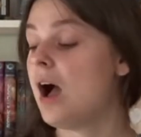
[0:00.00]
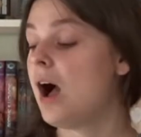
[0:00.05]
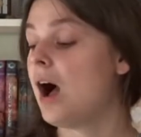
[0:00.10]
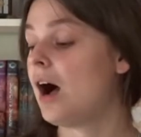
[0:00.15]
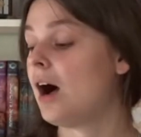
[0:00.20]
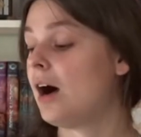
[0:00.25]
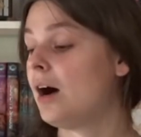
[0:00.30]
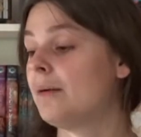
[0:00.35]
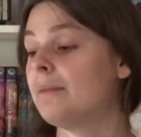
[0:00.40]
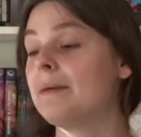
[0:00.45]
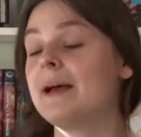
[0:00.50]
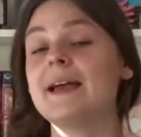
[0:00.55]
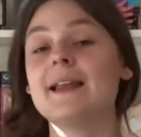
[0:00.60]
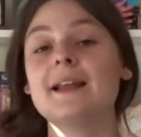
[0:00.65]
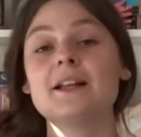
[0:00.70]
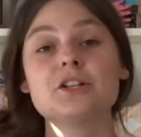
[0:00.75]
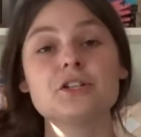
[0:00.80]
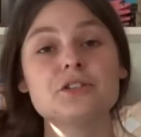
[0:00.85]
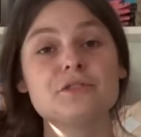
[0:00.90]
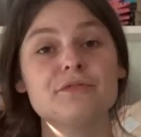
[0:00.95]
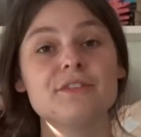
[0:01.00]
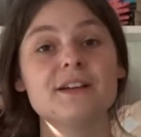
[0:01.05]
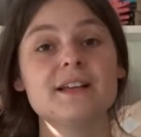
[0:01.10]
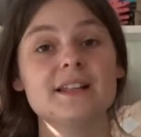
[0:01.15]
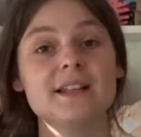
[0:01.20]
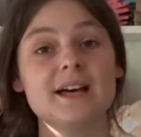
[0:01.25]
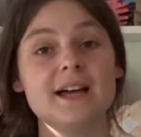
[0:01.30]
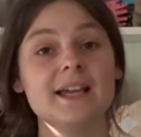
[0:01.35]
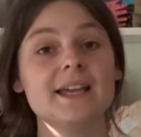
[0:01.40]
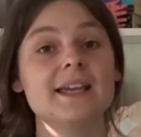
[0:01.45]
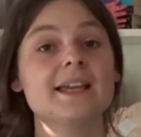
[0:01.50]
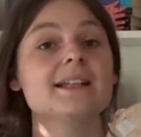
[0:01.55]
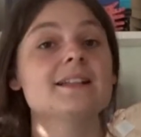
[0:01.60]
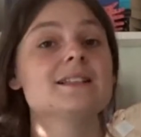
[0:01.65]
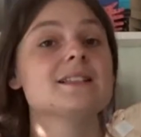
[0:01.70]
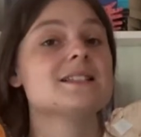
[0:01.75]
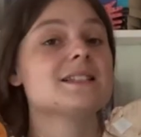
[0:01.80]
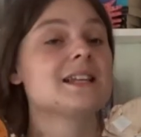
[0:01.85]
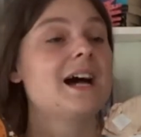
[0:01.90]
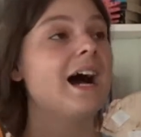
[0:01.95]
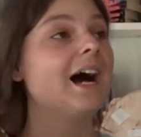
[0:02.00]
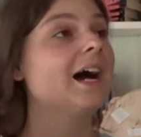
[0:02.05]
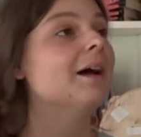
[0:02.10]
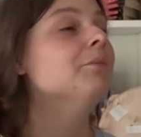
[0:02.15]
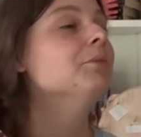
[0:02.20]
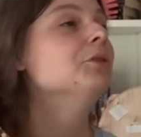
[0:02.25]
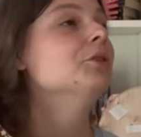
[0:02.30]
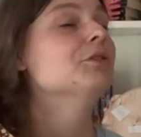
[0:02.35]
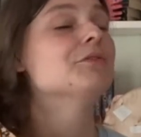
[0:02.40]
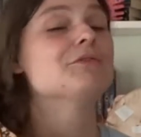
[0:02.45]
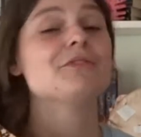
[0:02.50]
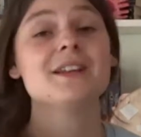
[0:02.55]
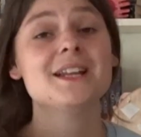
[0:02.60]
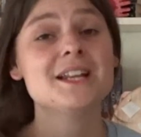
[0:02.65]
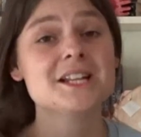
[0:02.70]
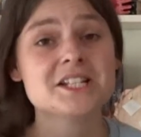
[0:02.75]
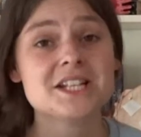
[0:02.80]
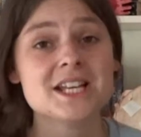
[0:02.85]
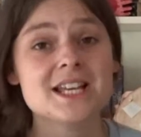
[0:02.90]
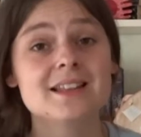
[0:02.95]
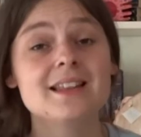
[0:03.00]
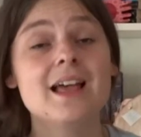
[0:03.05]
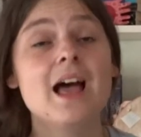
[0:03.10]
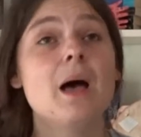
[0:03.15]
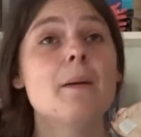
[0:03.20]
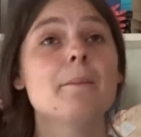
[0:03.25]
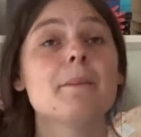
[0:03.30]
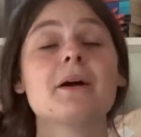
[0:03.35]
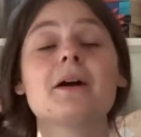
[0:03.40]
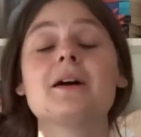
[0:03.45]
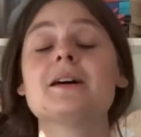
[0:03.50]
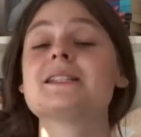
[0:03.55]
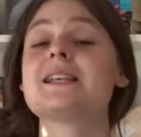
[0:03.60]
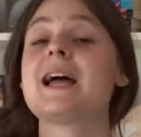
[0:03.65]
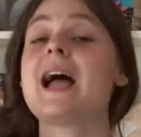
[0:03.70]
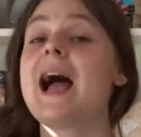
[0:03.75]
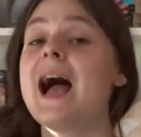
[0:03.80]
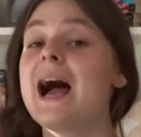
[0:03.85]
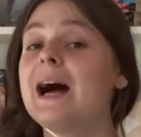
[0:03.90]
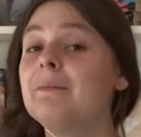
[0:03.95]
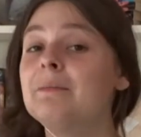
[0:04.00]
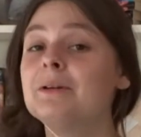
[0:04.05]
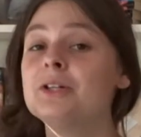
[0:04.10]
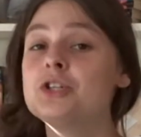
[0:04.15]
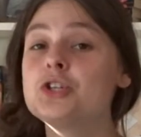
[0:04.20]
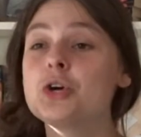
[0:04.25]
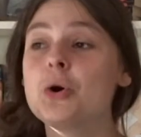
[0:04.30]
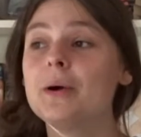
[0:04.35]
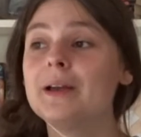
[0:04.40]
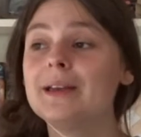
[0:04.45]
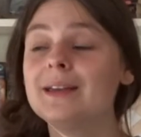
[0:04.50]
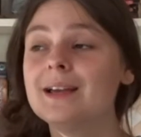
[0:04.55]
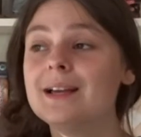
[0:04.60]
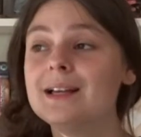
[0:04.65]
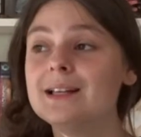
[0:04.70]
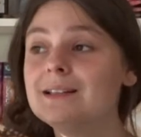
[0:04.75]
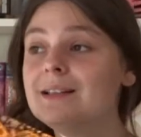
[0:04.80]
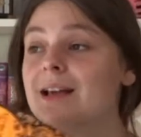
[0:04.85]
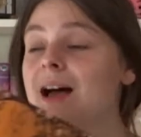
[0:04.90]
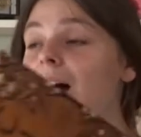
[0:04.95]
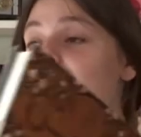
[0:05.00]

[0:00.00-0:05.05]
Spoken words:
And I just feel like it's time to finish it because I am enjoying it.